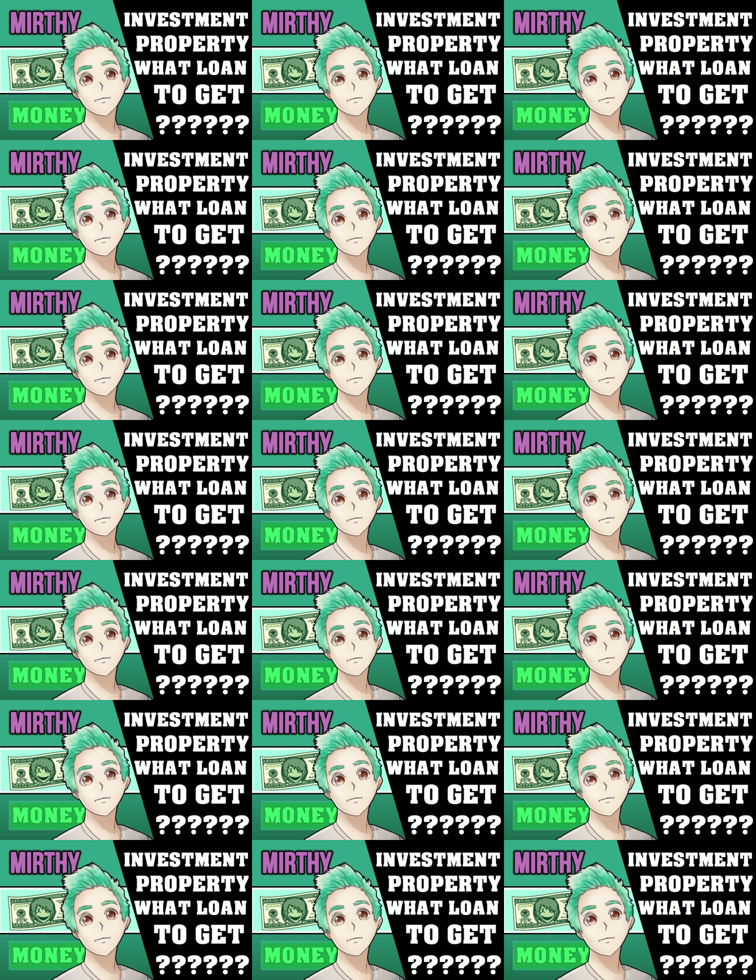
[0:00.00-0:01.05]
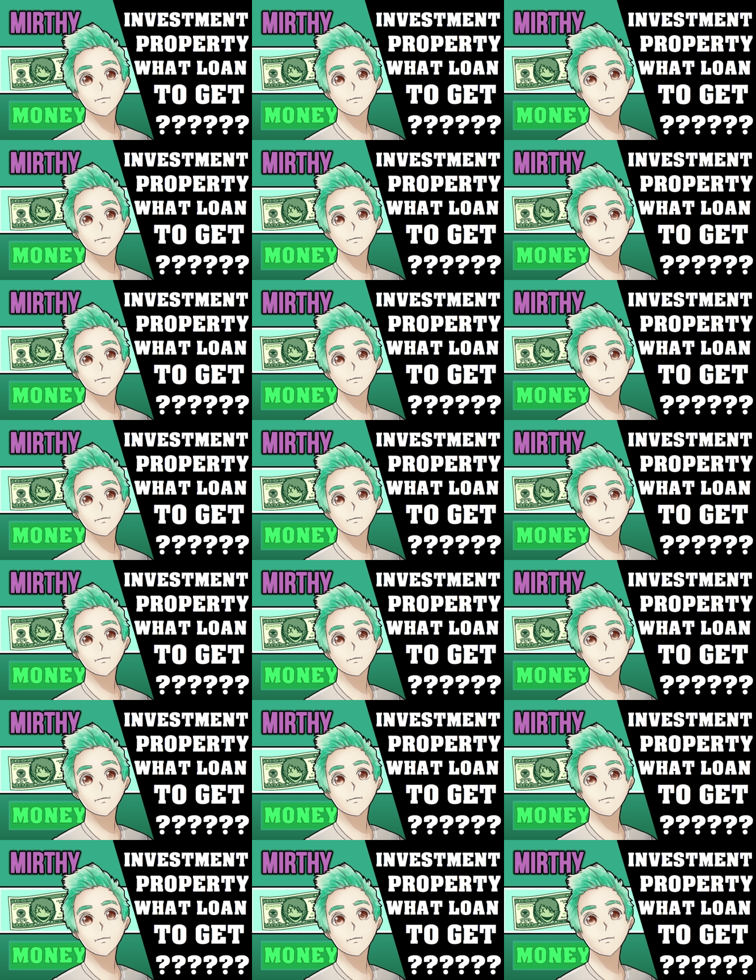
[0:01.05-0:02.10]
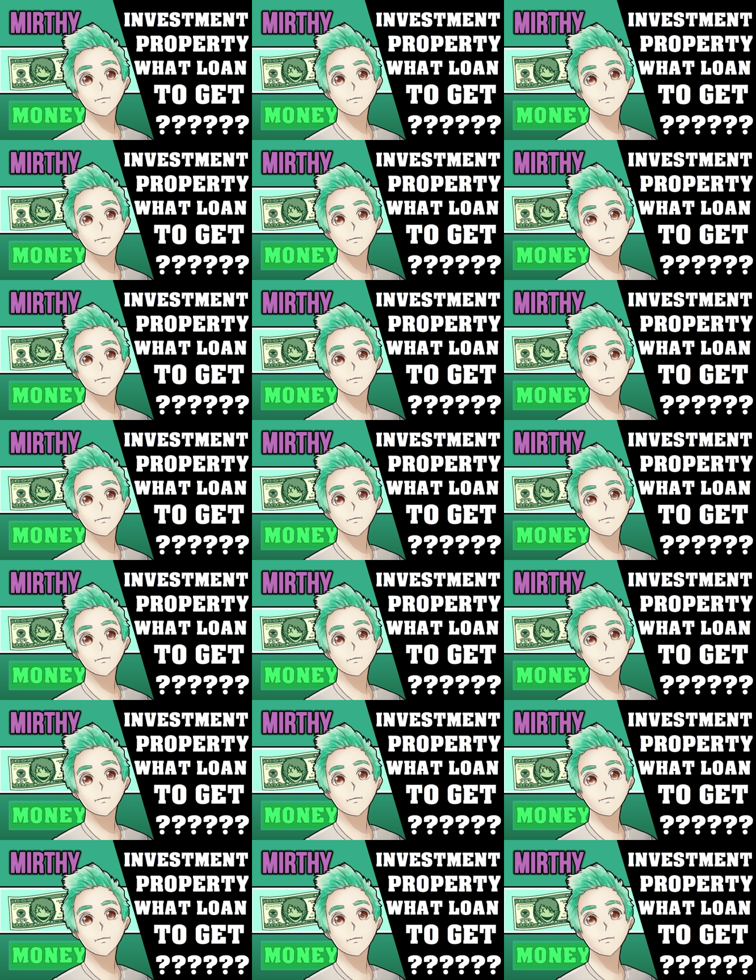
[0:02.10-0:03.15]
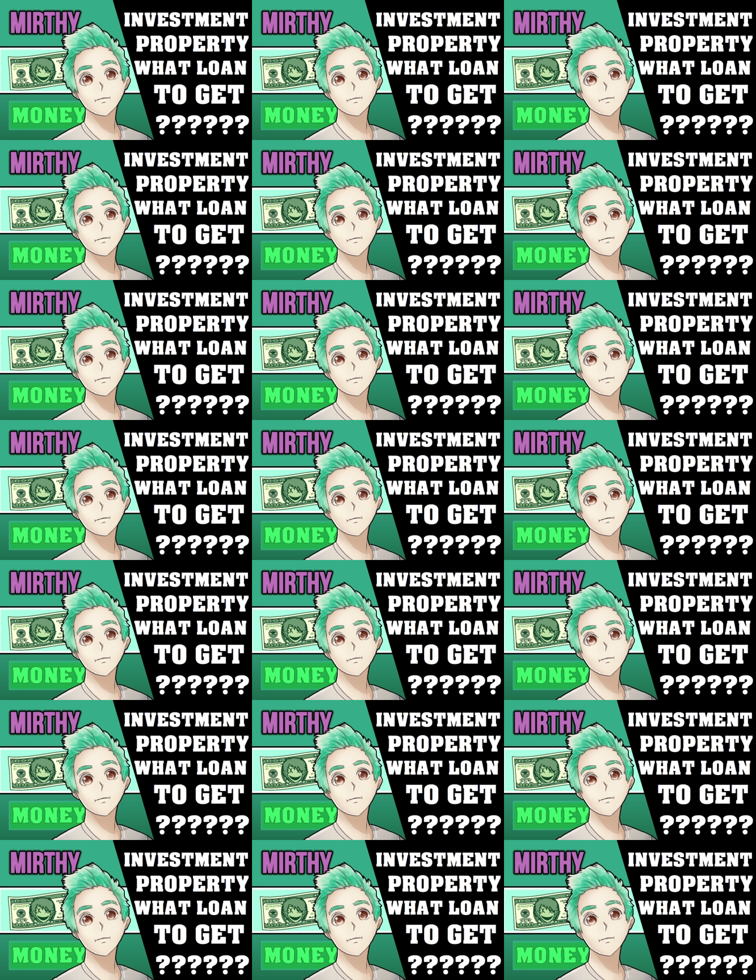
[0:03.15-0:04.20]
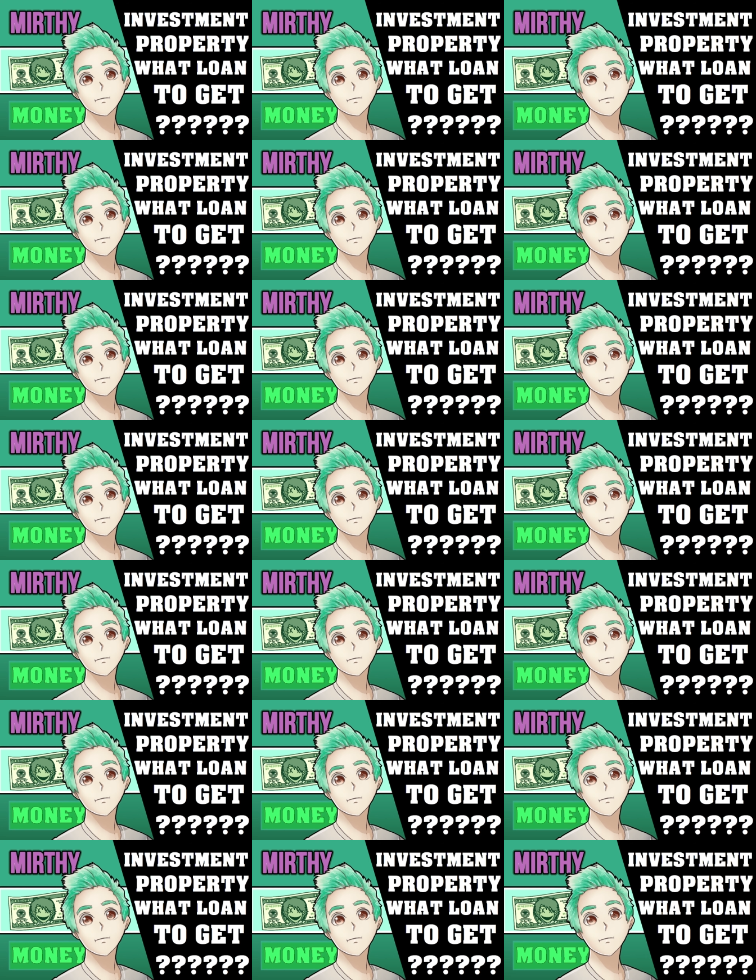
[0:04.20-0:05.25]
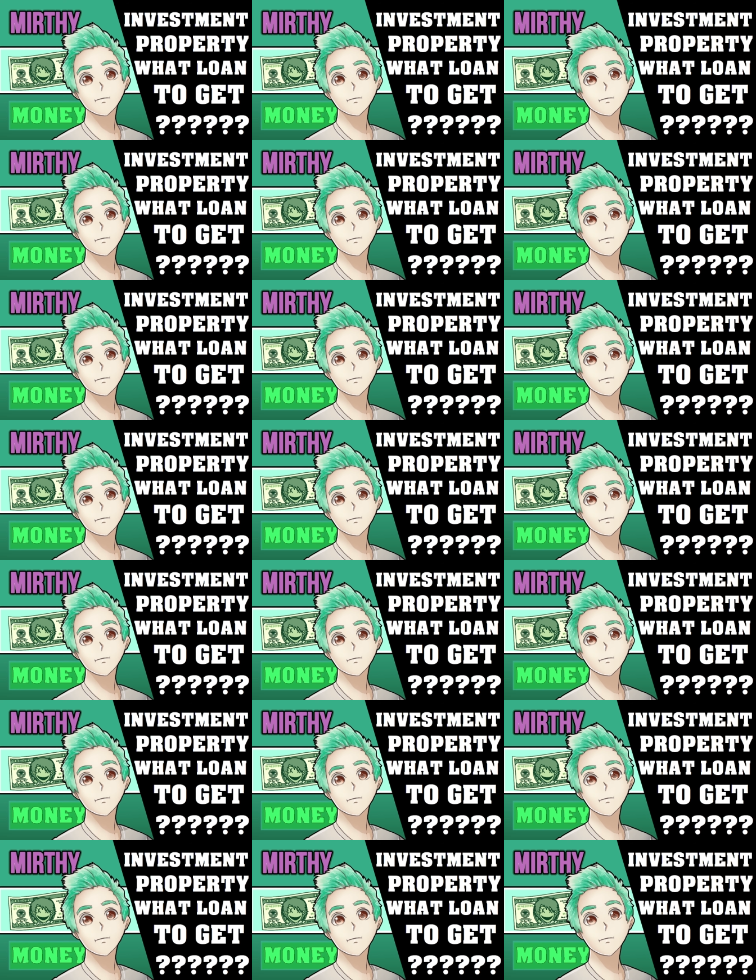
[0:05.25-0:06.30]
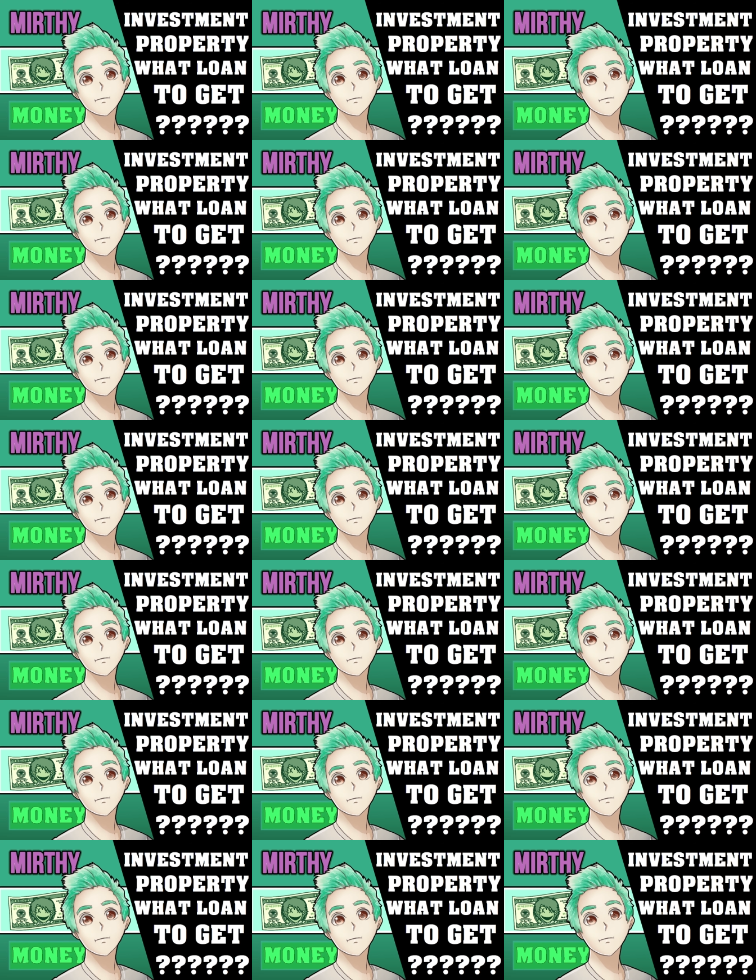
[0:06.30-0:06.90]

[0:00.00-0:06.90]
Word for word: um, but there are some requirements for the property in order to qualify, so always confer with your loan officer to see if you do.